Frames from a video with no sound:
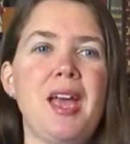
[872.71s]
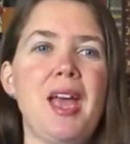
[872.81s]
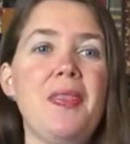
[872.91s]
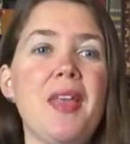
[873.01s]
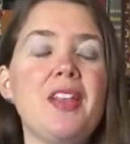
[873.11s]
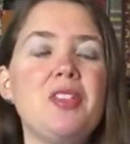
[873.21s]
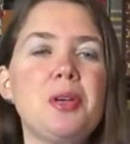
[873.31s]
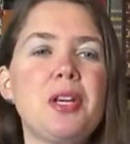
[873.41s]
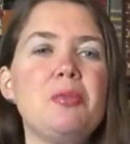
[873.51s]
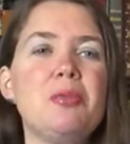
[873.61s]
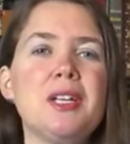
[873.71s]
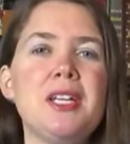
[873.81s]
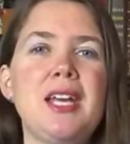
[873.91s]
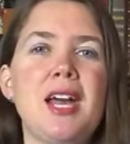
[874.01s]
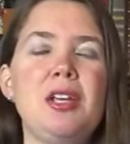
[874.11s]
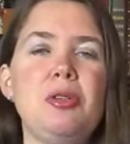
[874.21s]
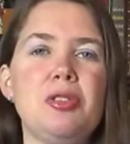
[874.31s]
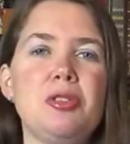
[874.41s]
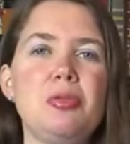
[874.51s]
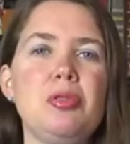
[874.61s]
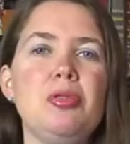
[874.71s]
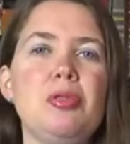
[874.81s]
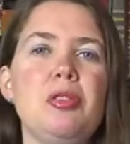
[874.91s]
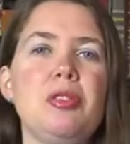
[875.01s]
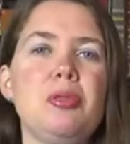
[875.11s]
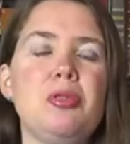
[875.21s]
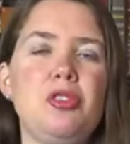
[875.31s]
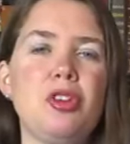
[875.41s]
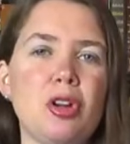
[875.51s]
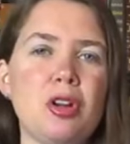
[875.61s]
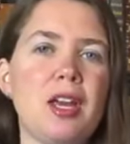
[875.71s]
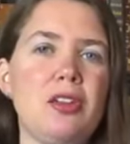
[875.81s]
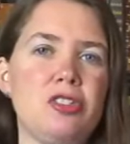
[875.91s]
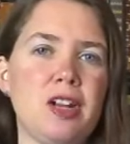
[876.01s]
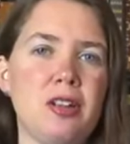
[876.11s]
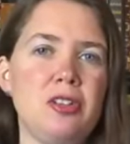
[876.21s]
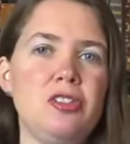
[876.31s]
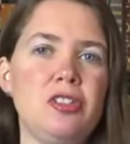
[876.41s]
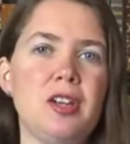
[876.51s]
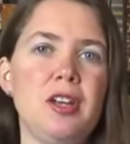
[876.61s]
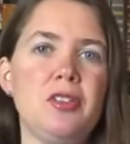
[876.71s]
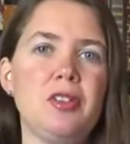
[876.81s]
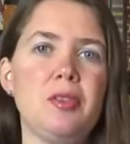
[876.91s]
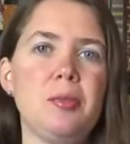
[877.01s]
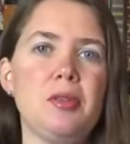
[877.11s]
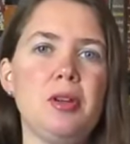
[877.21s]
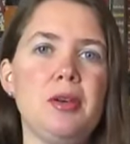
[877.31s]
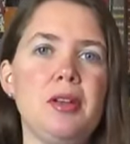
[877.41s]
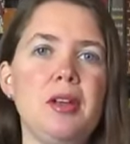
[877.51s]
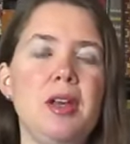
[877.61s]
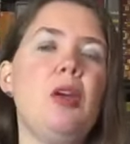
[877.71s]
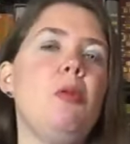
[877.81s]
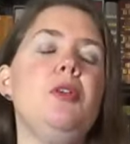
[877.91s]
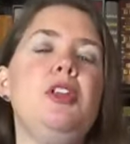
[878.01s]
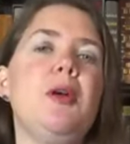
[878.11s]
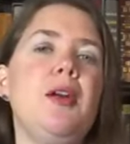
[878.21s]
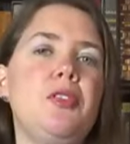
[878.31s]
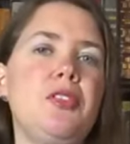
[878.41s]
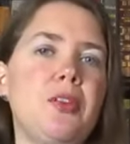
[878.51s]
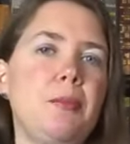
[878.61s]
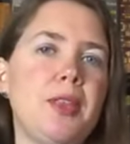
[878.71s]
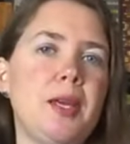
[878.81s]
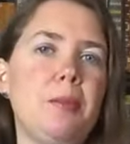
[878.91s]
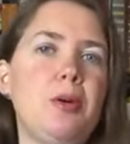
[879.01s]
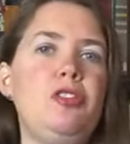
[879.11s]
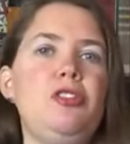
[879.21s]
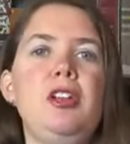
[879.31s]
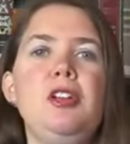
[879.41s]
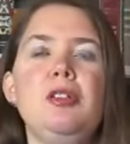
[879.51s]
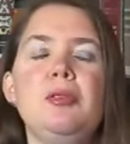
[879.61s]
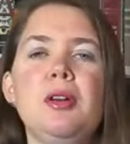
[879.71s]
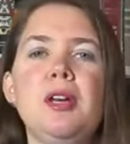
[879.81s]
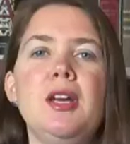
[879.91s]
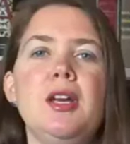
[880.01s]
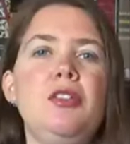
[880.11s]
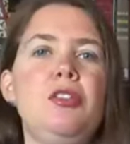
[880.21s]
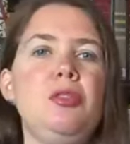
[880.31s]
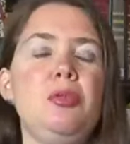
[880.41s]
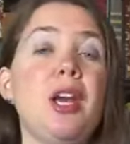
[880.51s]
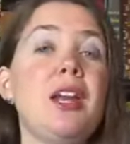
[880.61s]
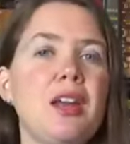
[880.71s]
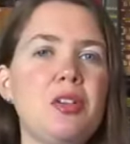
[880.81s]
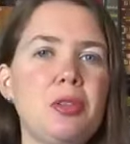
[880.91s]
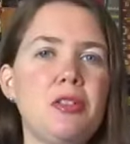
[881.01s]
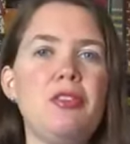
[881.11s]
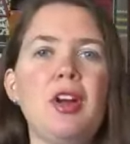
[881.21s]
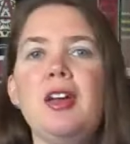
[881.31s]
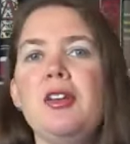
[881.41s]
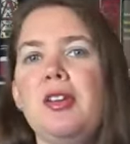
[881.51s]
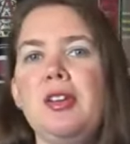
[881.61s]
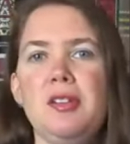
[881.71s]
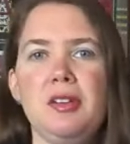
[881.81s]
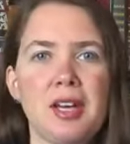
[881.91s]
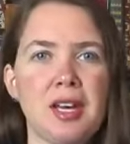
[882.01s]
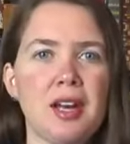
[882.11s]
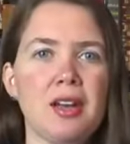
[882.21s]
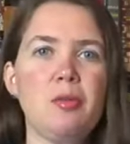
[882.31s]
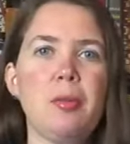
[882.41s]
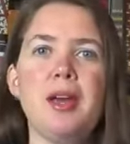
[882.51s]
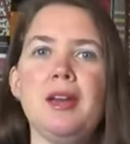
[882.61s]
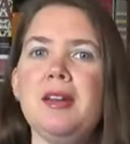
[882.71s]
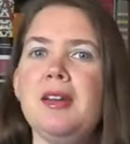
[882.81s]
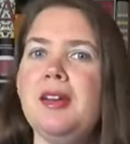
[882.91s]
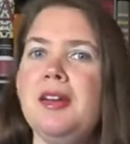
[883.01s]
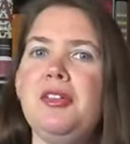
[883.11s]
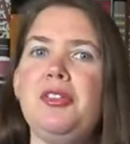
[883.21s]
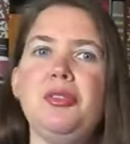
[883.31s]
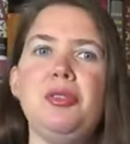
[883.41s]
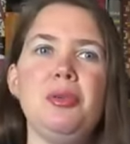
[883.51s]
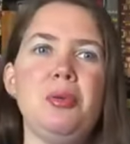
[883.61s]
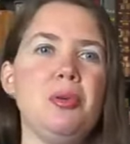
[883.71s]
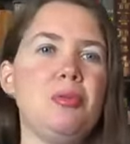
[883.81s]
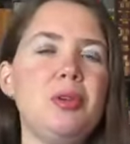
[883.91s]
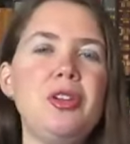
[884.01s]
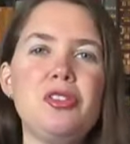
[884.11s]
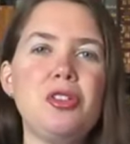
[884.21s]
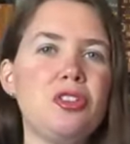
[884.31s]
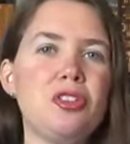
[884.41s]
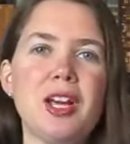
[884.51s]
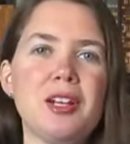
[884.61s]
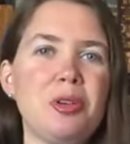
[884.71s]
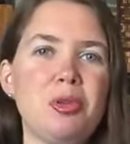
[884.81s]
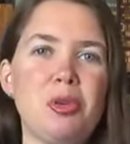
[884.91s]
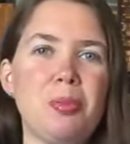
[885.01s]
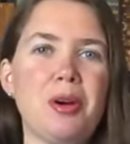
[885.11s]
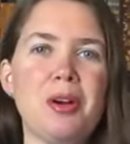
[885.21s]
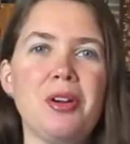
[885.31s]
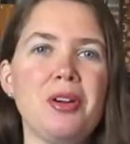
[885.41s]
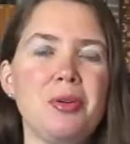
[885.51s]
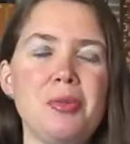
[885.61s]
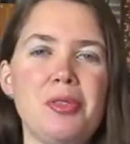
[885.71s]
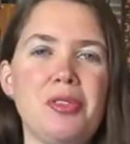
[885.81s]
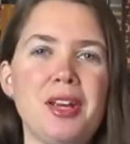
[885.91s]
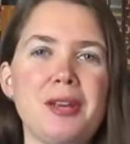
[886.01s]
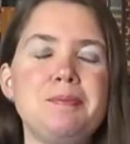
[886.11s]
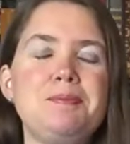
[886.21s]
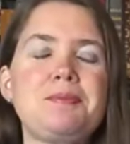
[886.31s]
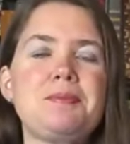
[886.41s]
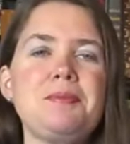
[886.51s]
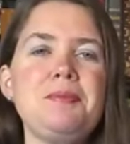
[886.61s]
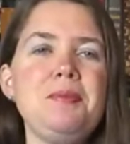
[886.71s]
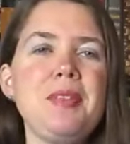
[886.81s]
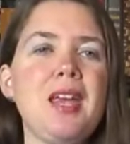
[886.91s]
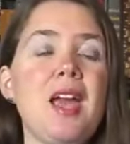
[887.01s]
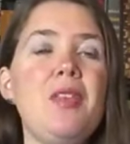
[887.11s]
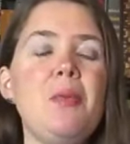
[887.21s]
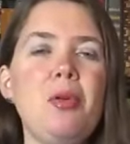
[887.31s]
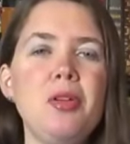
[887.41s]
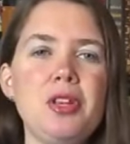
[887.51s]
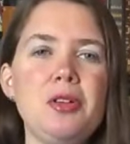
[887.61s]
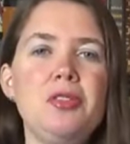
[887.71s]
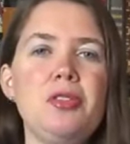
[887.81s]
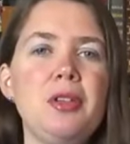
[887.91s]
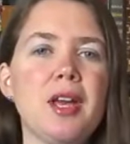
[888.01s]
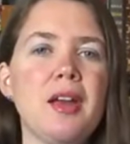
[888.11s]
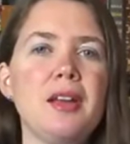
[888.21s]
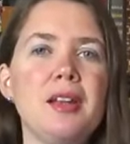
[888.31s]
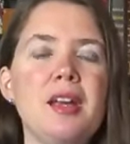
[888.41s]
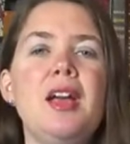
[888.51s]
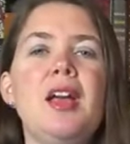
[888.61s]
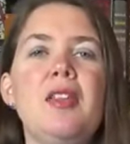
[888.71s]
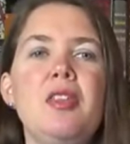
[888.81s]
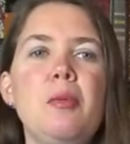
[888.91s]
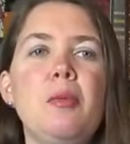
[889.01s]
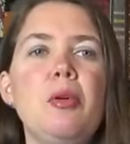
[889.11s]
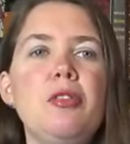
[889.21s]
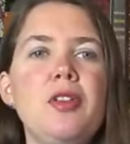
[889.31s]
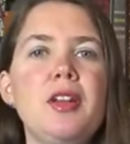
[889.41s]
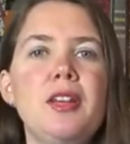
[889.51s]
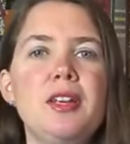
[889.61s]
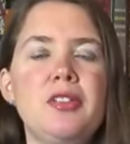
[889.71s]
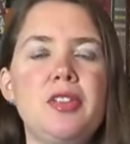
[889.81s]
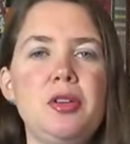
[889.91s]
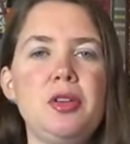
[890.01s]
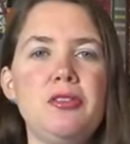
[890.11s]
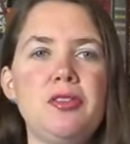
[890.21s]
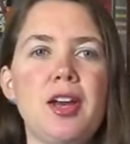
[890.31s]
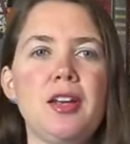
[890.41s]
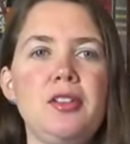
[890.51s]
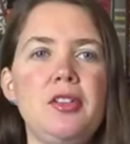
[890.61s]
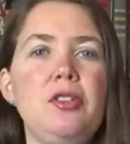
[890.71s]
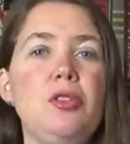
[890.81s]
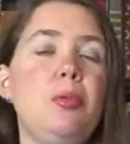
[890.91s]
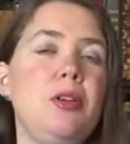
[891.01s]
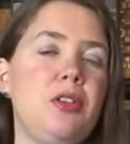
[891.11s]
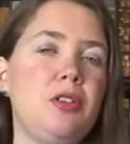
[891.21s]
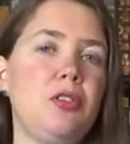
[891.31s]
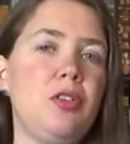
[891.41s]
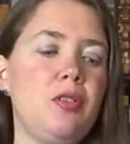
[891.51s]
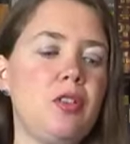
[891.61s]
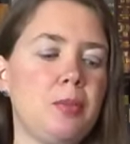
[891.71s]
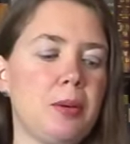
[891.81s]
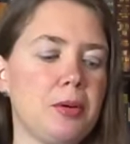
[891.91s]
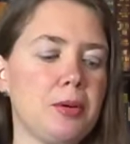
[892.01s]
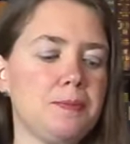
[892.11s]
And that's what can really get you through those dark and challenging days of deployment, when you have something pushing you to connect with a friend, to get out of bed, to research that local park or museum. And the more that you do that, the more fun things that you can find to do with your service member.